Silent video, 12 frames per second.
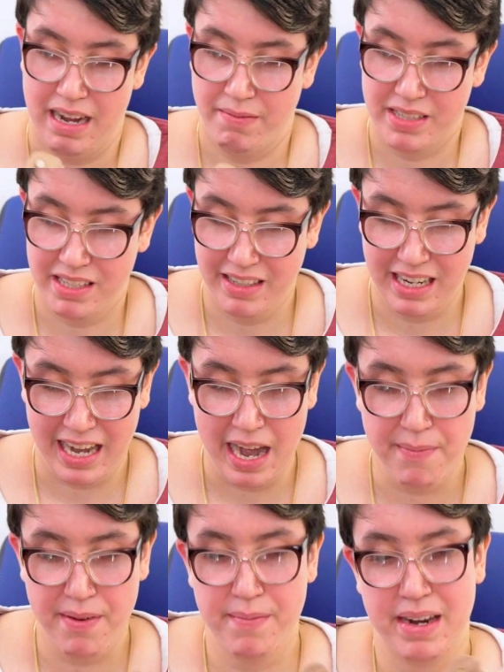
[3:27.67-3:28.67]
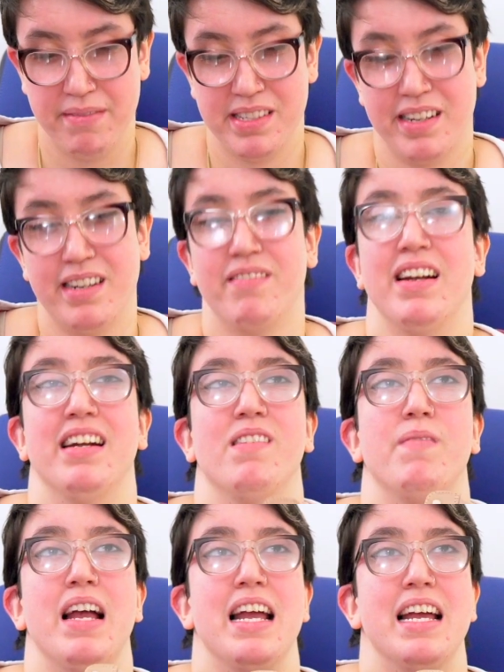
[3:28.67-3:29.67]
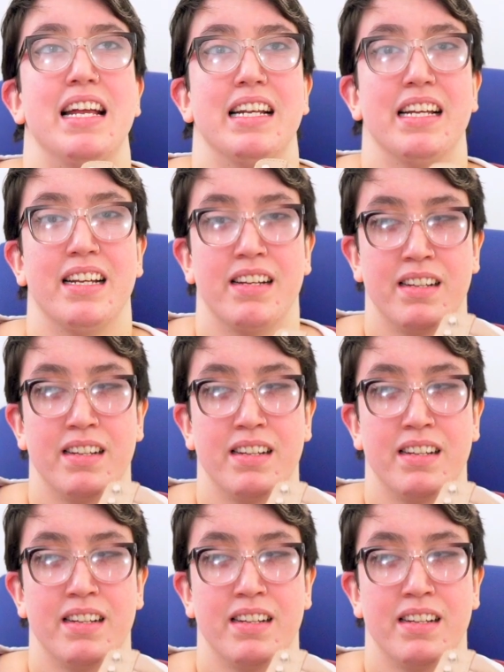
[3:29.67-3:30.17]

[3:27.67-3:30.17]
I'm still gonna keep them and I'm still gonna wear them and